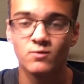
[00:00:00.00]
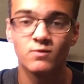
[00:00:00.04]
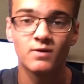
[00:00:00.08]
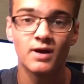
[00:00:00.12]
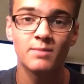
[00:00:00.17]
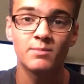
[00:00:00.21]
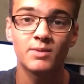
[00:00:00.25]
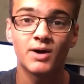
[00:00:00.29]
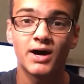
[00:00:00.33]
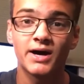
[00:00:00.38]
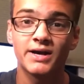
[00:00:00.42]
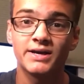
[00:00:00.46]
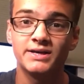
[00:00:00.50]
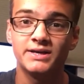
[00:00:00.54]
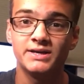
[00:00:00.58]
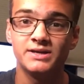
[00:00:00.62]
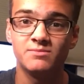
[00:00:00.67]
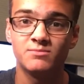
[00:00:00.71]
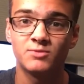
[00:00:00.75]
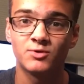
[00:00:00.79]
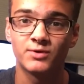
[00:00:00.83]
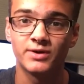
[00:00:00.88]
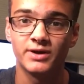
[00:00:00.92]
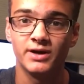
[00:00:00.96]
right behind Di
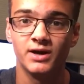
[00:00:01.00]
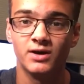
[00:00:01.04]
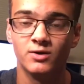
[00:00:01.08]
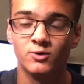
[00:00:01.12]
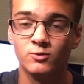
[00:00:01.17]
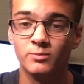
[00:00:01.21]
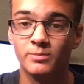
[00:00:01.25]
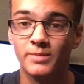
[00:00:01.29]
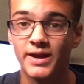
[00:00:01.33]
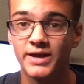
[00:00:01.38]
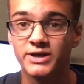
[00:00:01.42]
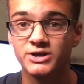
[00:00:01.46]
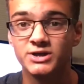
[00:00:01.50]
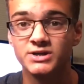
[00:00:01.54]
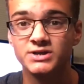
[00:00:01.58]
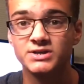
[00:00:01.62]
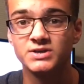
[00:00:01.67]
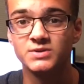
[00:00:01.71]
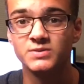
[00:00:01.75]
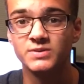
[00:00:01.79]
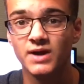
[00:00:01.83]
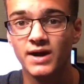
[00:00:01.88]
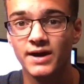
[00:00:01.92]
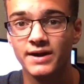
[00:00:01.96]
Maria, who
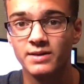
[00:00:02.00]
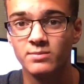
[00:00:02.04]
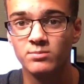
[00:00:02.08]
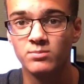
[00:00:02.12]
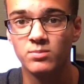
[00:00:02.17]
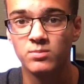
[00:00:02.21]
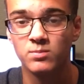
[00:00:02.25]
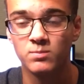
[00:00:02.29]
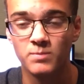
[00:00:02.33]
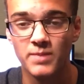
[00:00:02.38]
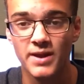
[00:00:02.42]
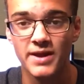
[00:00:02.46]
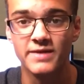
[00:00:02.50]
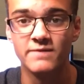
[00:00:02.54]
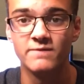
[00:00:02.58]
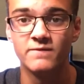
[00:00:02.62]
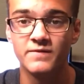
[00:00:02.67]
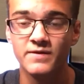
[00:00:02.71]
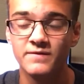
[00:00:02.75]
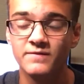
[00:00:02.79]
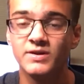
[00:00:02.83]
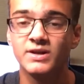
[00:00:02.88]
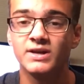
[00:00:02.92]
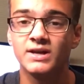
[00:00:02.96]
Manchester United paid
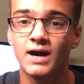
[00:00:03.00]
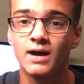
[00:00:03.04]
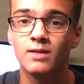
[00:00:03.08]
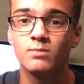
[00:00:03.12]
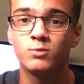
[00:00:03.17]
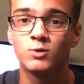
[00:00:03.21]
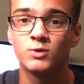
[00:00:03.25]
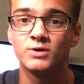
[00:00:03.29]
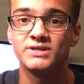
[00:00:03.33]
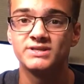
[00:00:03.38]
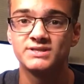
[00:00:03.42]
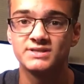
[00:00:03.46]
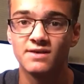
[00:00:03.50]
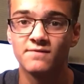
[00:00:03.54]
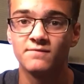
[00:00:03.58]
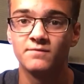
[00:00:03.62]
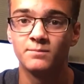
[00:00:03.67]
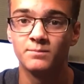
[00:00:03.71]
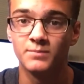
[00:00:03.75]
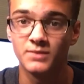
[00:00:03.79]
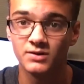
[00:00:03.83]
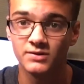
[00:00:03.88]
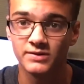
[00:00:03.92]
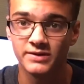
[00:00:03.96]

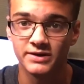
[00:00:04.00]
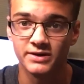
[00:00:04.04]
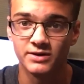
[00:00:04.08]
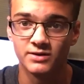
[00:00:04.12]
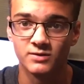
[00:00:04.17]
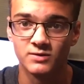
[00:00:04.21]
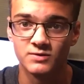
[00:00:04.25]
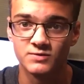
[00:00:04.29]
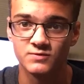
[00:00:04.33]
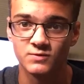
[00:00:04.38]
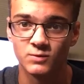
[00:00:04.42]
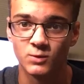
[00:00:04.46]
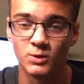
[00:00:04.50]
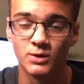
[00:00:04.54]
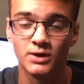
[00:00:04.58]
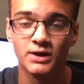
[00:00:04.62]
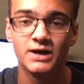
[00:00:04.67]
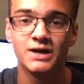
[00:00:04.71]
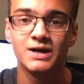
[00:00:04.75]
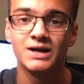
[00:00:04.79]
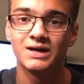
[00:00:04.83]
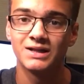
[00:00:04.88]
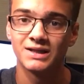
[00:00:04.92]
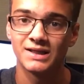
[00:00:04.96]
59.7 million euros for
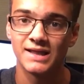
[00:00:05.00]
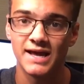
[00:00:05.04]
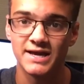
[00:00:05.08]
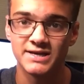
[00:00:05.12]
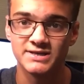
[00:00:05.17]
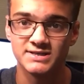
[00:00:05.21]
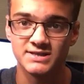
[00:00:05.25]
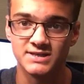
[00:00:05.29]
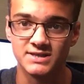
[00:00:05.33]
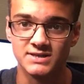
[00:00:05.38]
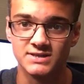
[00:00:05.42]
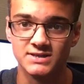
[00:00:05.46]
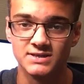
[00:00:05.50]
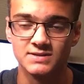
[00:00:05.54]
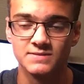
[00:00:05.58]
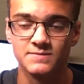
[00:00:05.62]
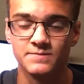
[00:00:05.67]
last season.